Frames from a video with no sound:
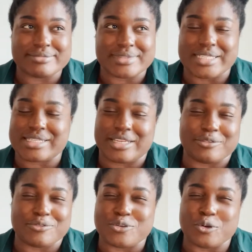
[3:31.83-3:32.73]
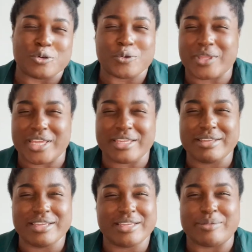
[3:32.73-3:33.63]
That's kind of not okay,
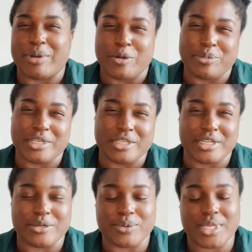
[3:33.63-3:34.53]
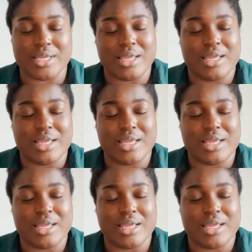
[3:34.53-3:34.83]
in my opinion anyway.